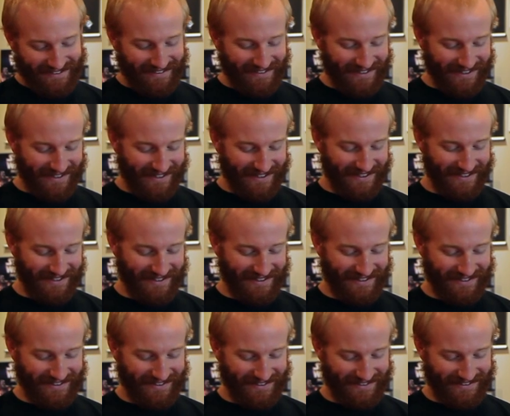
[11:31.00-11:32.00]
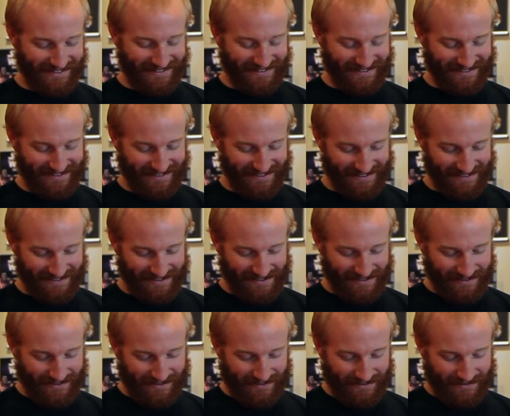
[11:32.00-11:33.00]

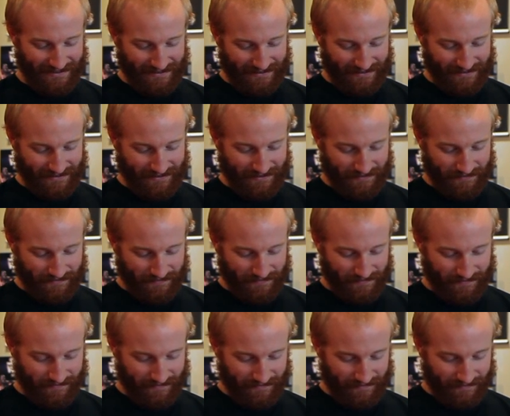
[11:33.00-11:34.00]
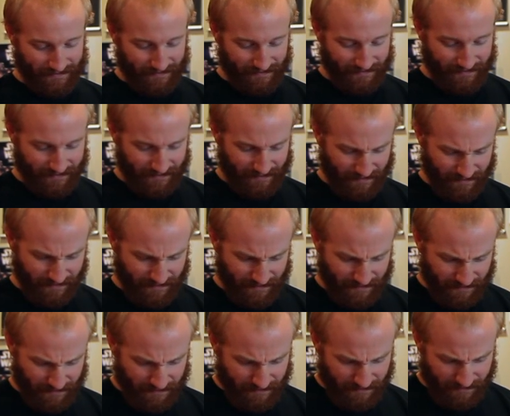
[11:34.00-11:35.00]

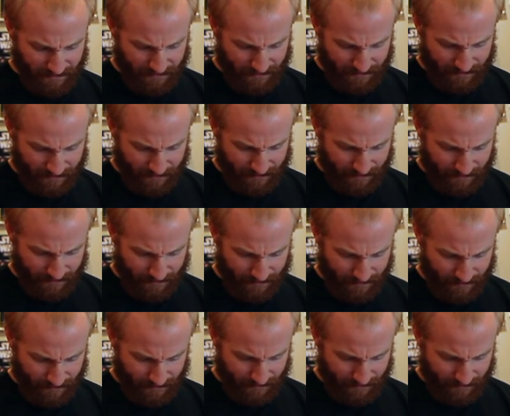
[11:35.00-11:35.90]
The person shown says nothing.